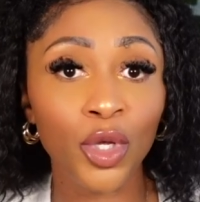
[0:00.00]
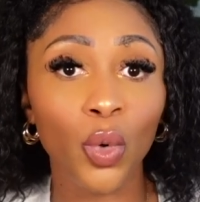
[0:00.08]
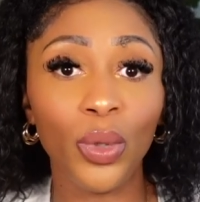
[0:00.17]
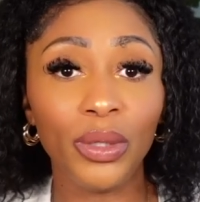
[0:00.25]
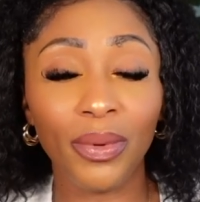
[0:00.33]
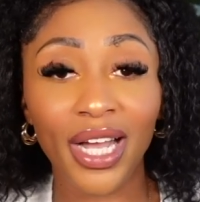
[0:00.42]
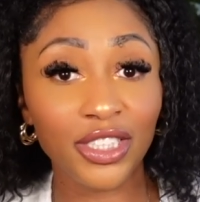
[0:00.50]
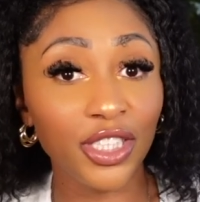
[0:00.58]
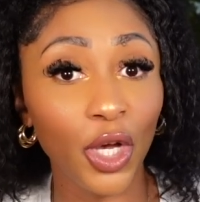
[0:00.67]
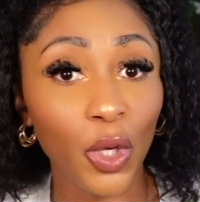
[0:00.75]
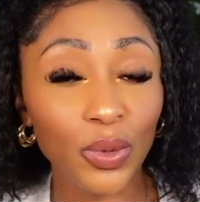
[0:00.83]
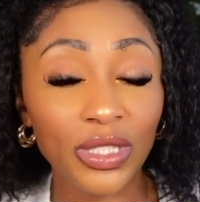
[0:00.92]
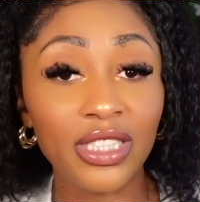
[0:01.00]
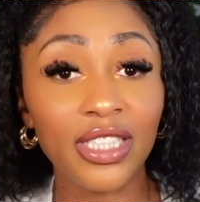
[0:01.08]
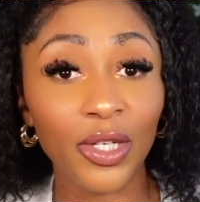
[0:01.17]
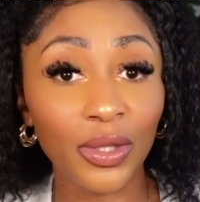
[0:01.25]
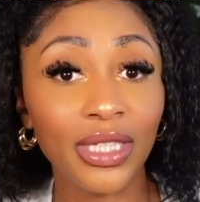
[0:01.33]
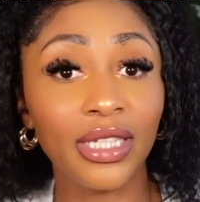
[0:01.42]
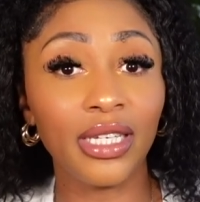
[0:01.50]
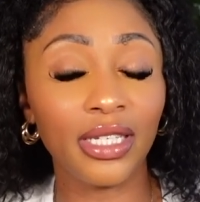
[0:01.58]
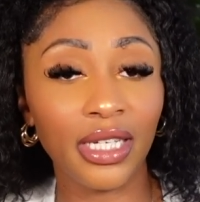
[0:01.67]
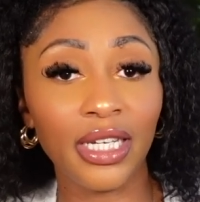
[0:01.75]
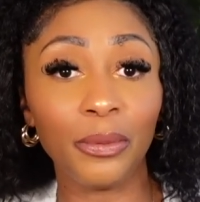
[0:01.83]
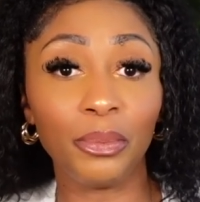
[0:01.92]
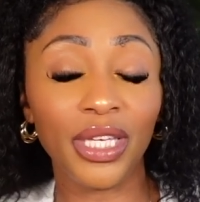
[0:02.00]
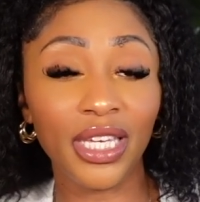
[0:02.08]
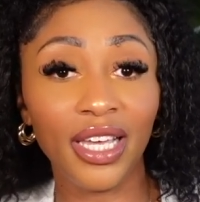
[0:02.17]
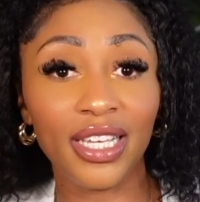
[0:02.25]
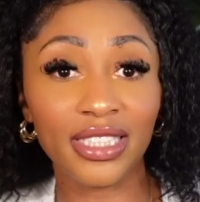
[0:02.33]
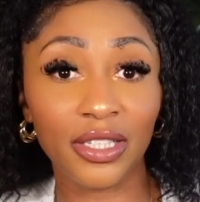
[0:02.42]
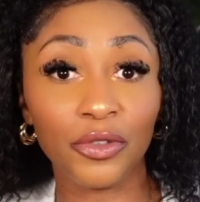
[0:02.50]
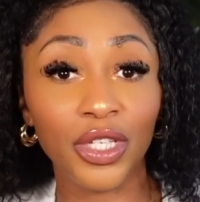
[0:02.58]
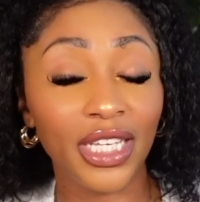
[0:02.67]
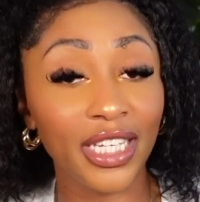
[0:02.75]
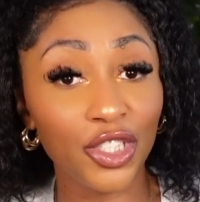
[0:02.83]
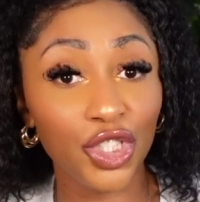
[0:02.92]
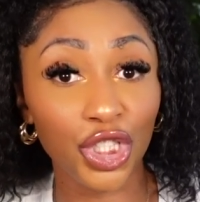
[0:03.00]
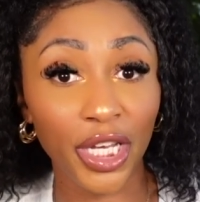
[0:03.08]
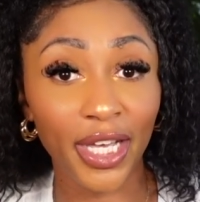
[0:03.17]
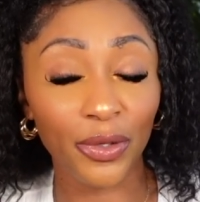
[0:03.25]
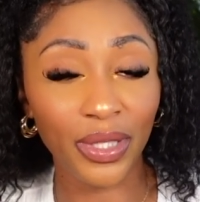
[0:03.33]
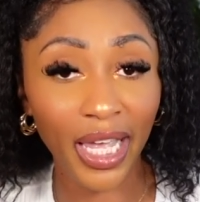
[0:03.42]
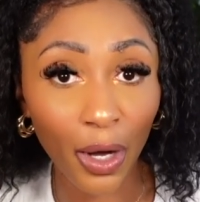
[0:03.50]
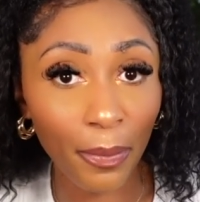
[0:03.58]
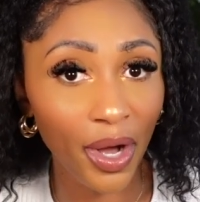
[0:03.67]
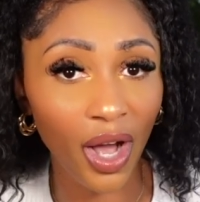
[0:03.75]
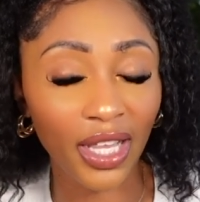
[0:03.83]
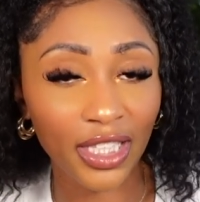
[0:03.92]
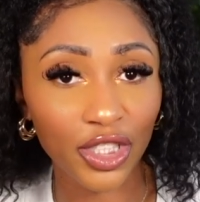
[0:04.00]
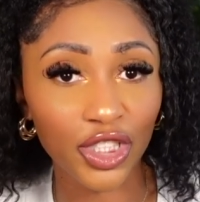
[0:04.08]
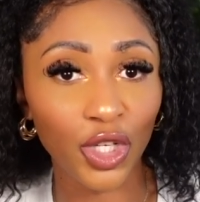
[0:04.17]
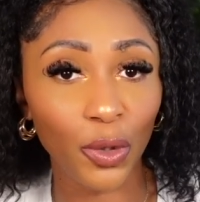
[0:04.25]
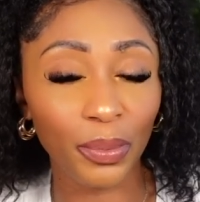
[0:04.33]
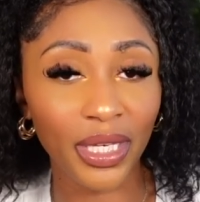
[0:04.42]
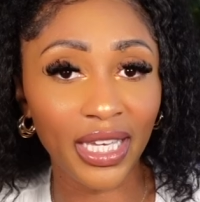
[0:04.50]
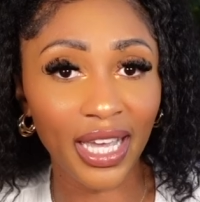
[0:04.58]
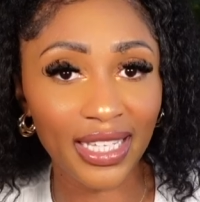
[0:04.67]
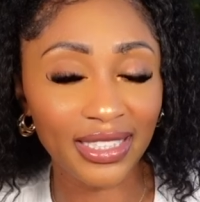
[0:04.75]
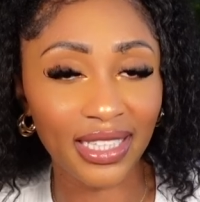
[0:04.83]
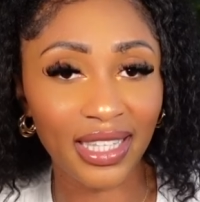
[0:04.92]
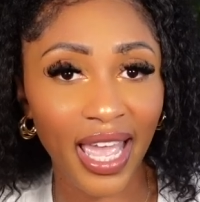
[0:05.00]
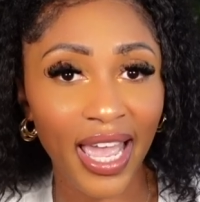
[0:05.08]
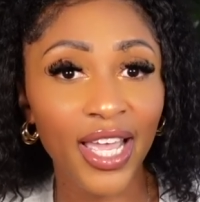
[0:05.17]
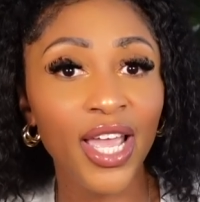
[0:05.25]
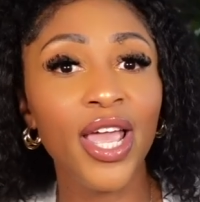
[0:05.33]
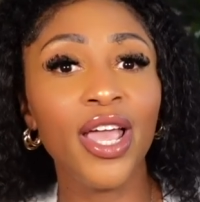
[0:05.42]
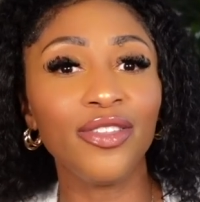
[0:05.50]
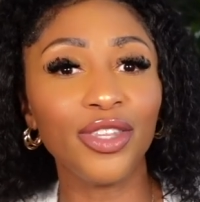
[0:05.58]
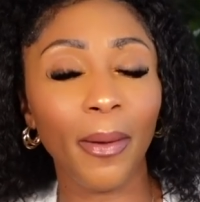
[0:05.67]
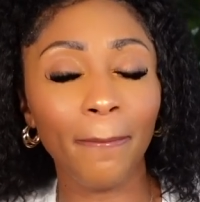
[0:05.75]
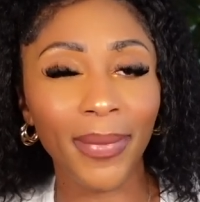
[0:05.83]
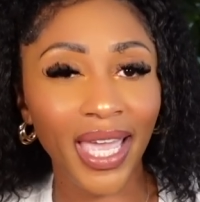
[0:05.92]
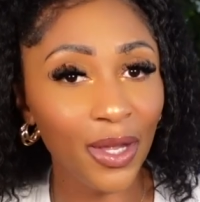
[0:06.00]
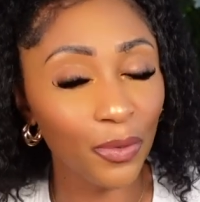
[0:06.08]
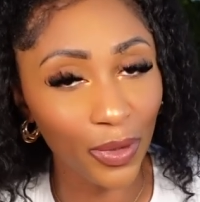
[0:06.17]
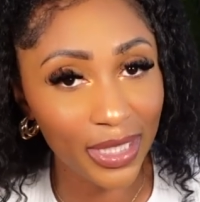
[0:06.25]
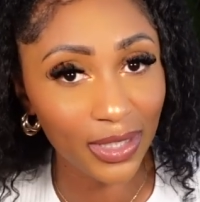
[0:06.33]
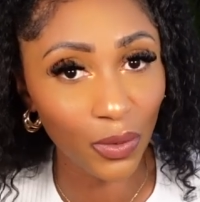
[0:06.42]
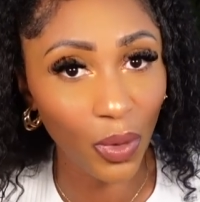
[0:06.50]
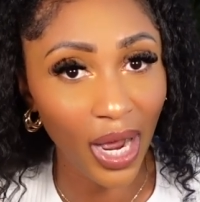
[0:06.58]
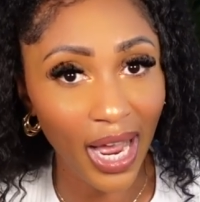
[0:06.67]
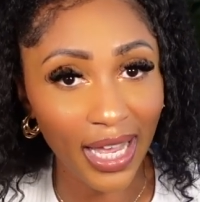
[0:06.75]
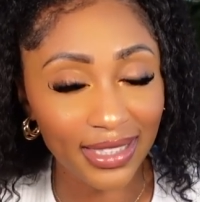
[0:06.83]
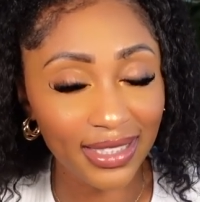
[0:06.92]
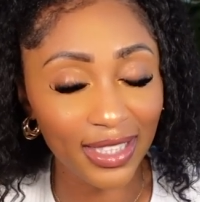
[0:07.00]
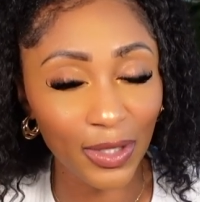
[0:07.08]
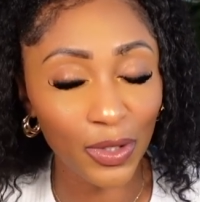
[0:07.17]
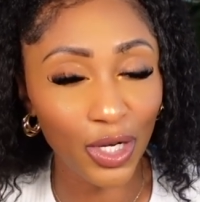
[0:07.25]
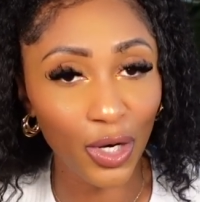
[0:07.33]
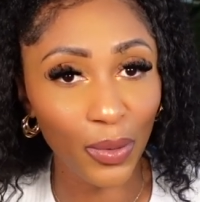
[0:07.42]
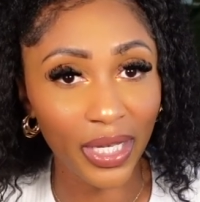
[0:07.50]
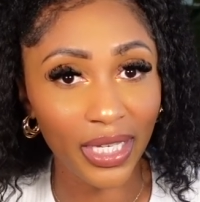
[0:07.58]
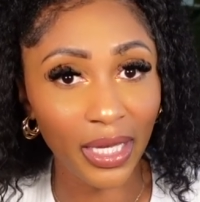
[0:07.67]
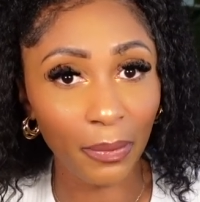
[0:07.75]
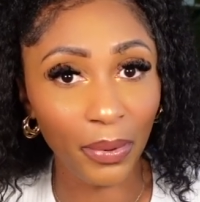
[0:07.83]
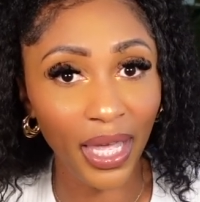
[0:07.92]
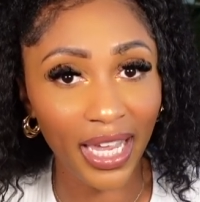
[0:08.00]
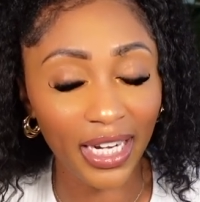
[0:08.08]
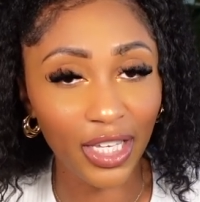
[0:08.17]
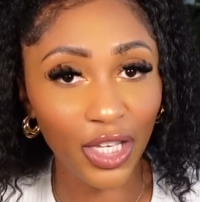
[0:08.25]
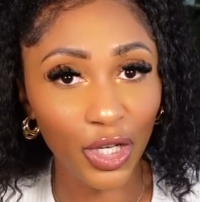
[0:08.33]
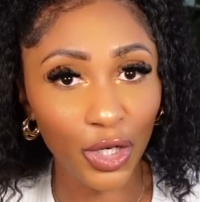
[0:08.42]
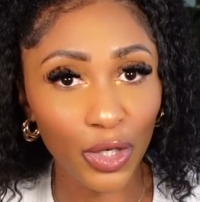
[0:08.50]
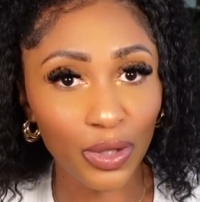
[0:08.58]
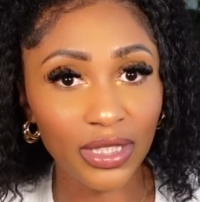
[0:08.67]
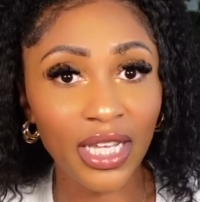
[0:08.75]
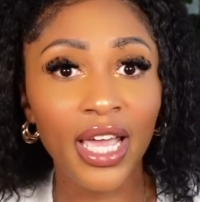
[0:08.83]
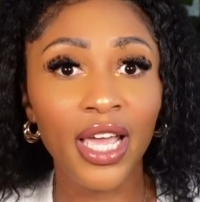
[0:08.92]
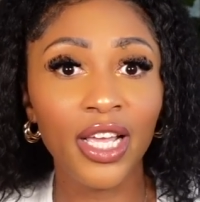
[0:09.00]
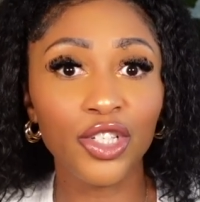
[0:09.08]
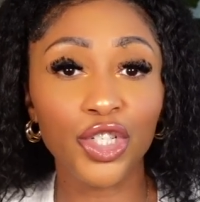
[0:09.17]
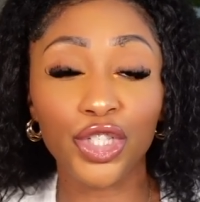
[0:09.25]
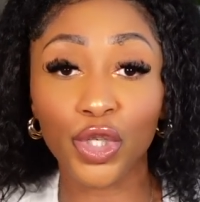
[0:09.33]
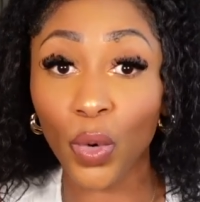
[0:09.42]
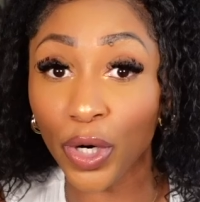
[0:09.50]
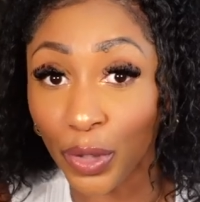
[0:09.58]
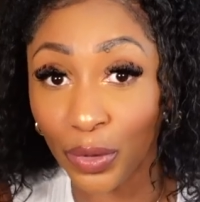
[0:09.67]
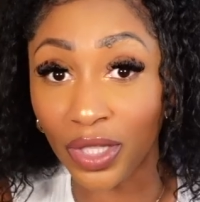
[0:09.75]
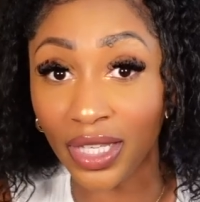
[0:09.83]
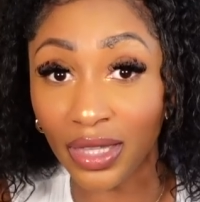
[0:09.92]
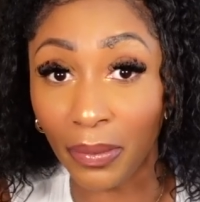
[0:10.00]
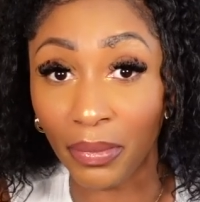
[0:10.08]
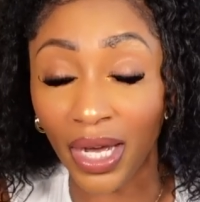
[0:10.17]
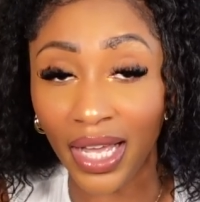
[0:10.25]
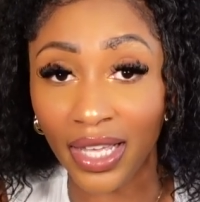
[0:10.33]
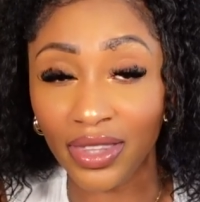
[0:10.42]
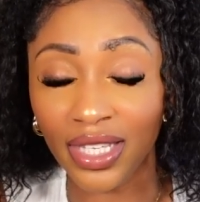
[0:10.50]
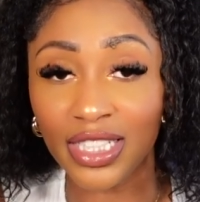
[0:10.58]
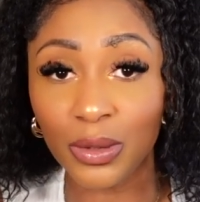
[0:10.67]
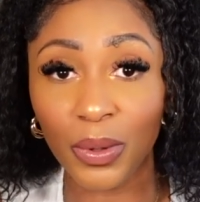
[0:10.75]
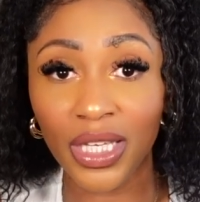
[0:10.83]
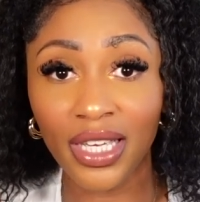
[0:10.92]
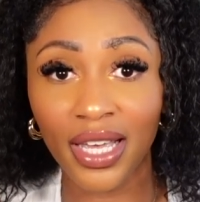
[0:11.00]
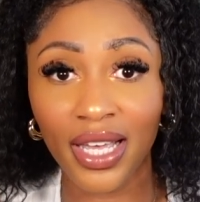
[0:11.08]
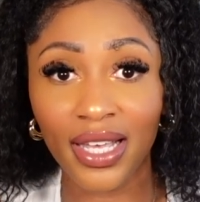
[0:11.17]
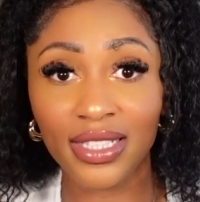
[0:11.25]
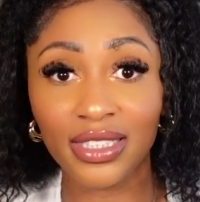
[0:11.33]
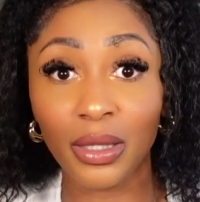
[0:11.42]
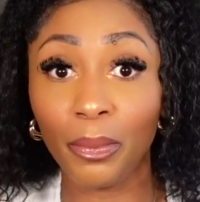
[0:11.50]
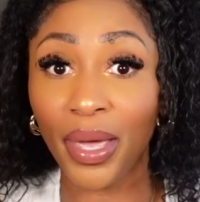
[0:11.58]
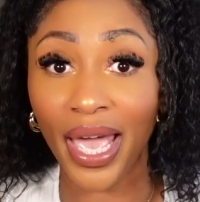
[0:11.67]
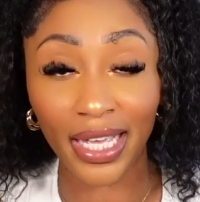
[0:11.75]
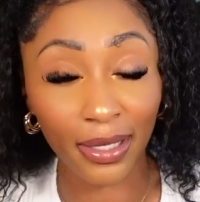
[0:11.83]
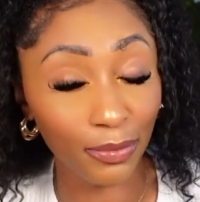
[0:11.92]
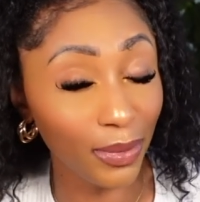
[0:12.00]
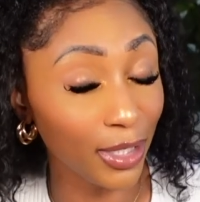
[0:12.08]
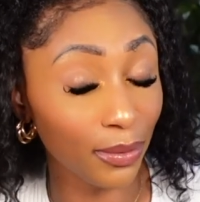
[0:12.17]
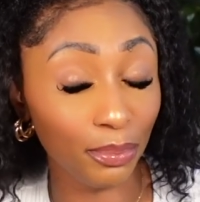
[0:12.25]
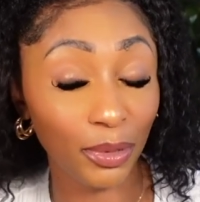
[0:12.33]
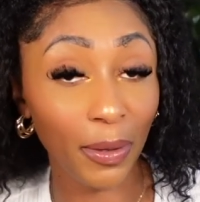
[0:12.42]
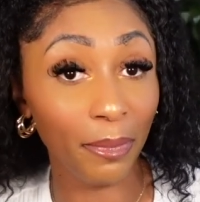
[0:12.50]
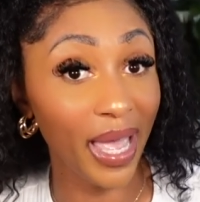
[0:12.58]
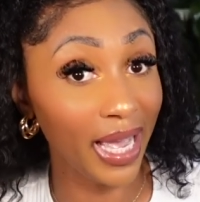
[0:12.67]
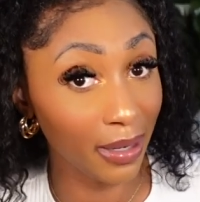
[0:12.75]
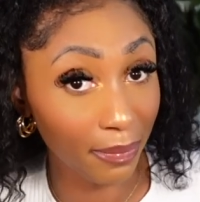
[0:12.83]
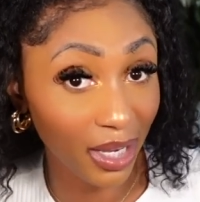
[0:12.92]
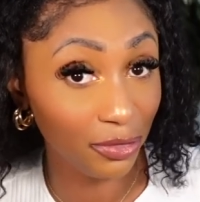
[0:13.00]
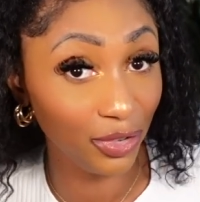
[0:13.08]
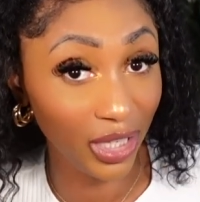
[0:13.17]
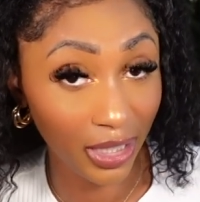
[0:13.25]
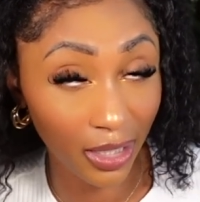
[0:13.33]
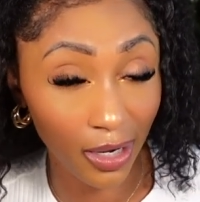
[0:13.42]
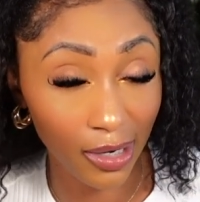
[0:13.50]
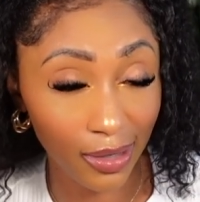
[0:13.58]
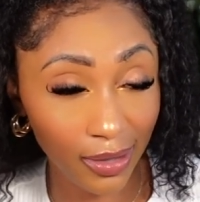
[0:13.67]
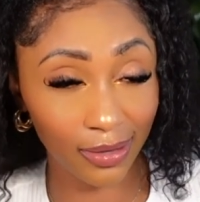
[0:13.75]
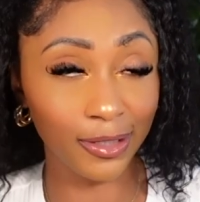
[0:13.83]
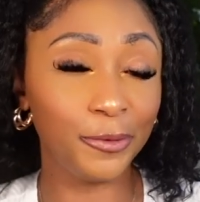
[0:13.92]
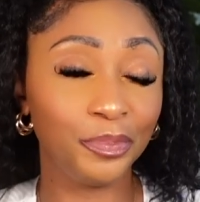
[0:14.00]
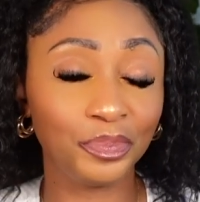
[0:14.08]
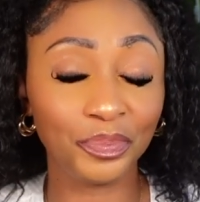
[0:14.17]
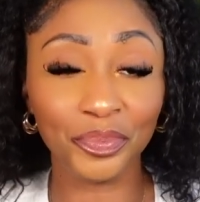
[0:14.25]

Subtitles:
with my toes still looking good because of getting gel nail polish. So because of that, the main reason why I still go and get pedicures shorter than the month is because the back of my feet, y'all,